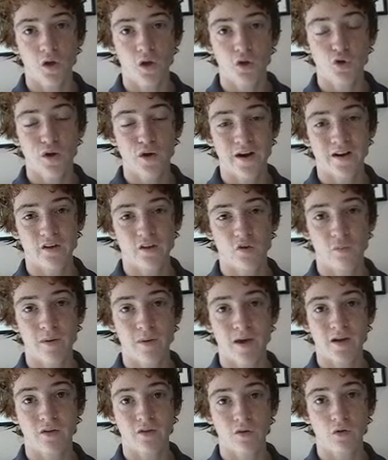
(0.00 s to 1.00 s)
you can
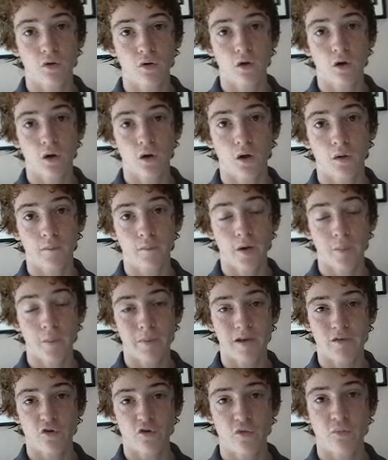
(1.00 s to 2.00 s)
expect a
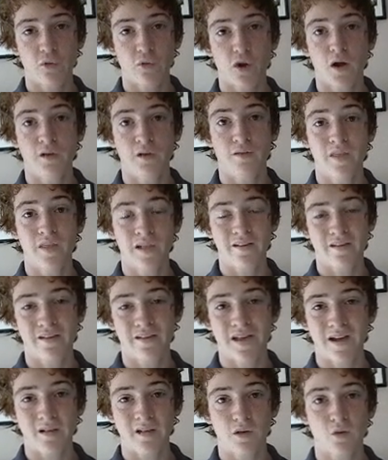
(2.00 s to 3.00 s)
big surprise, and that's
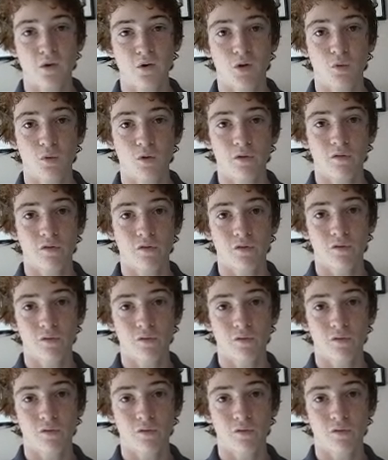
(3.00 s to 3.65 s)
exactly what it was.